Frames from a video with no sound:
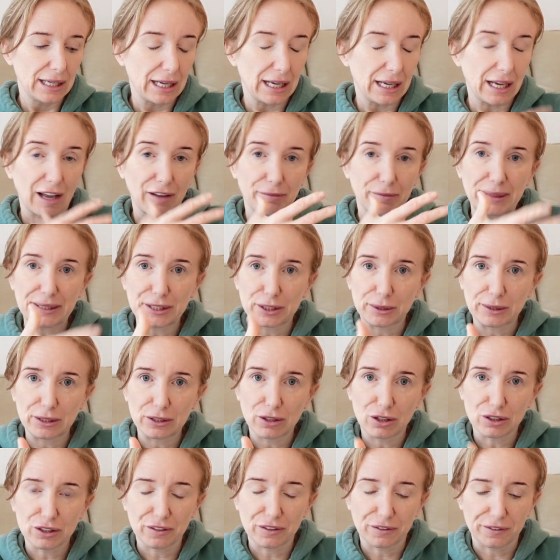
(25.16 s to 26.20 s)
I've been doing
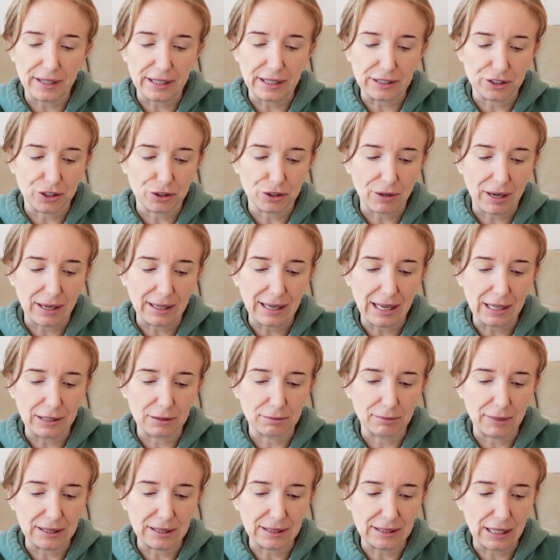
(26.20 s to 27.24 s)
lots of things to try and help
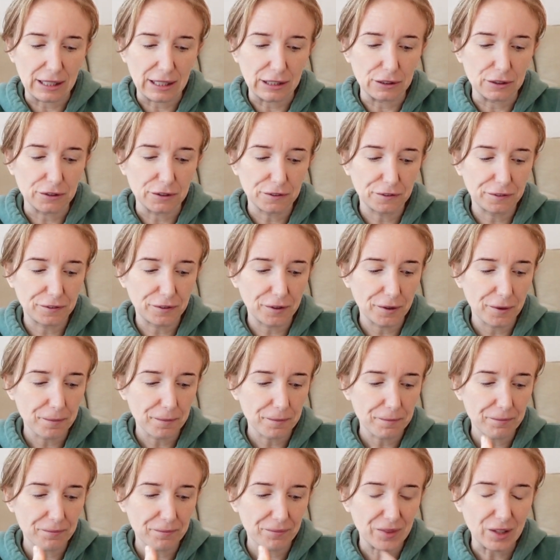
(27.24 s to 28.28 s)
myself
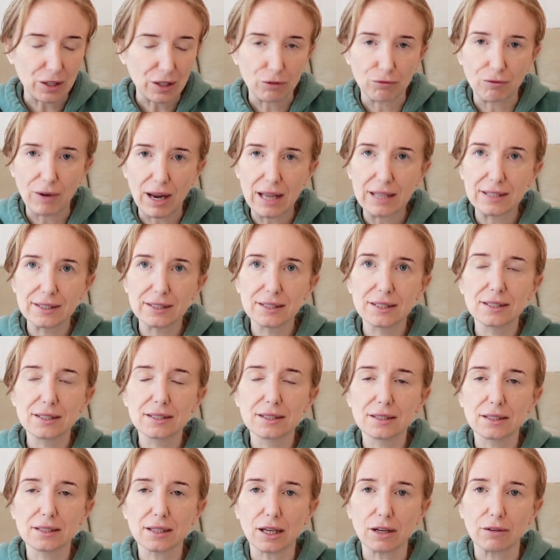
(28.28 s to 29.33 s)

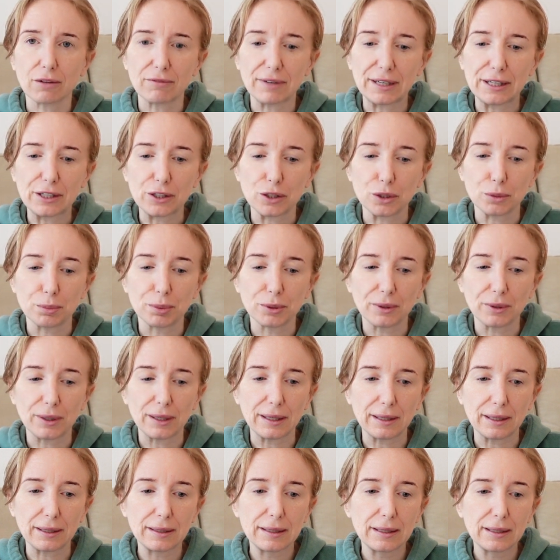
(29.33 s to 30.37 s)
rest and
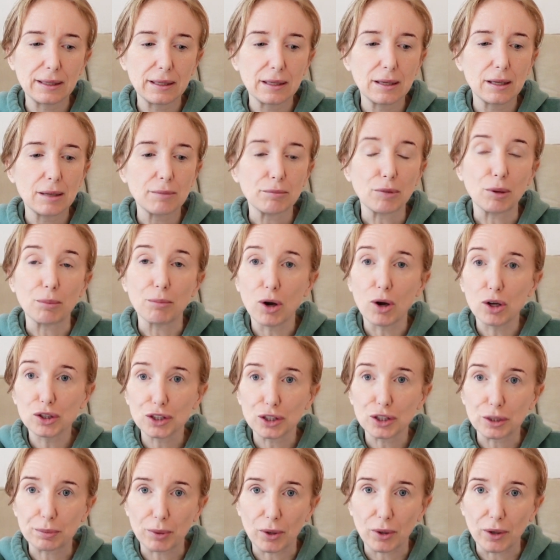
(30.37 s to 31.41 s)
recuperate, but more to
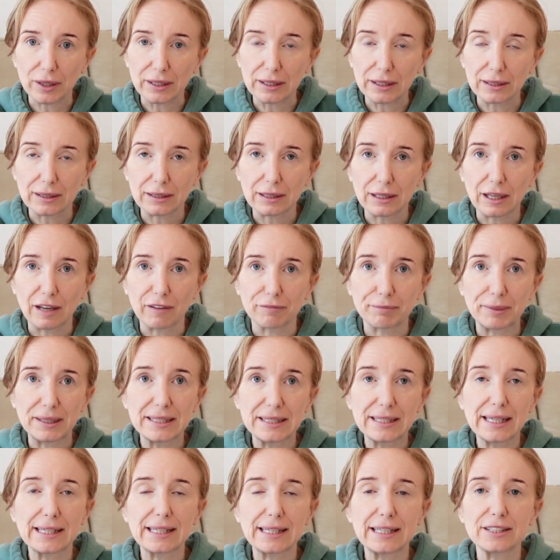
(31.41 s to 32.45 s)
the point, I've been
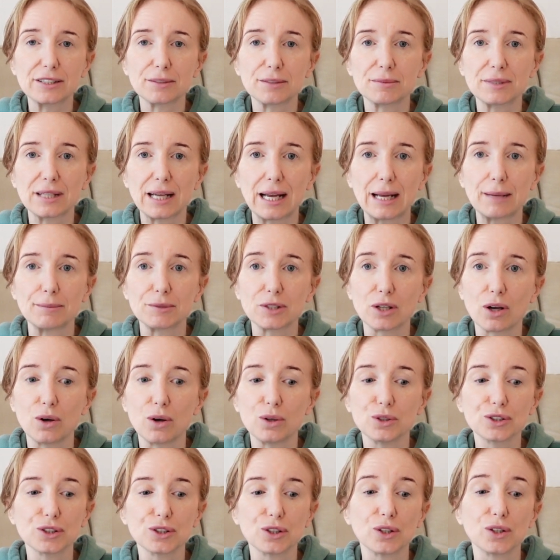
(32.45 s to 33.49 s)
taking some time to
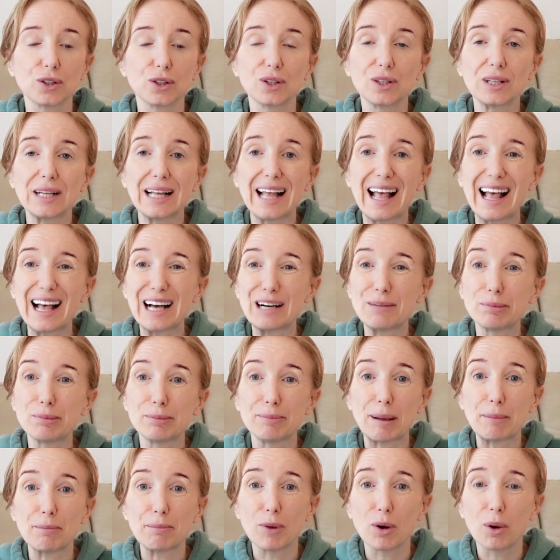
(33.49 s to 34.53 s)
also help
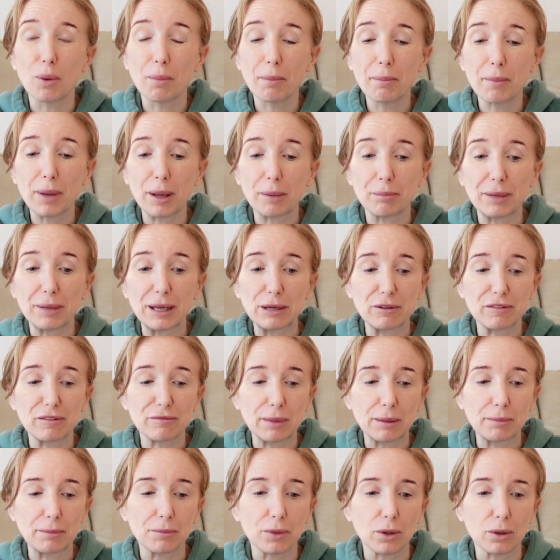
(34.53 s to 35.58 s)
my mum and be with
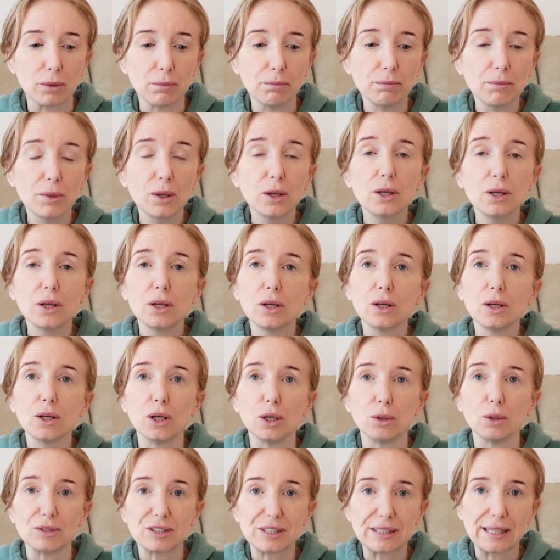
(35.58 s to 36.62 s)
my mum,
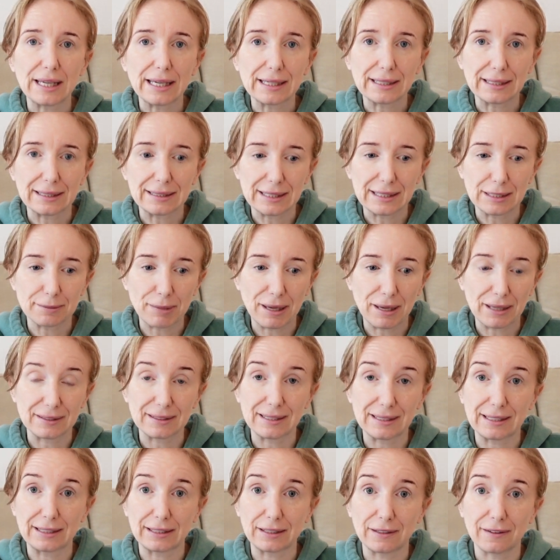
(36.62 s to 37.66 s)
who has taken this
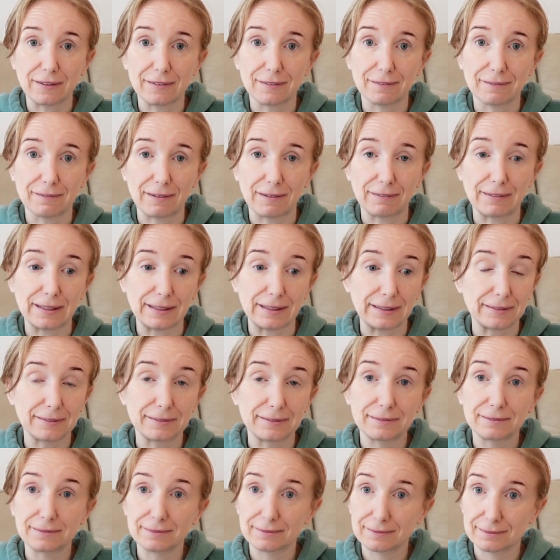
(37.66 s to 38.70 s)
passing very
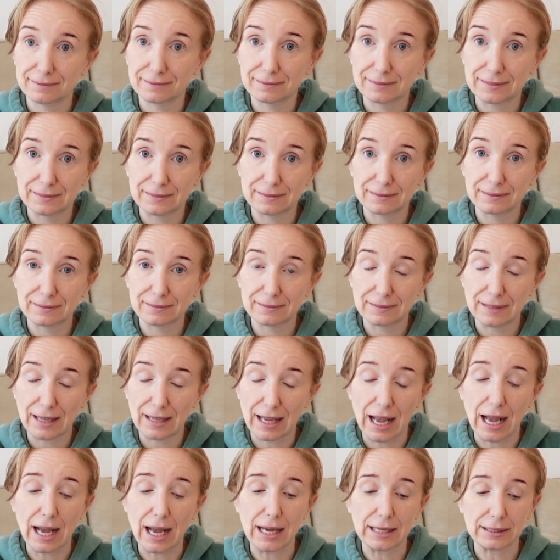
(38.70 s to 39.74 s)

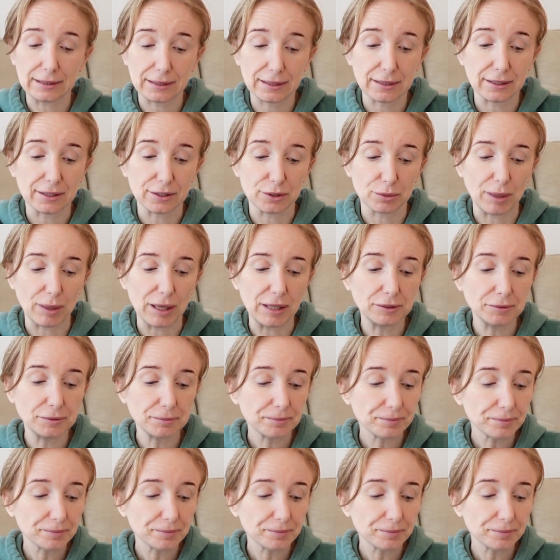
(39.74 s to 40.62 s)
hard as well.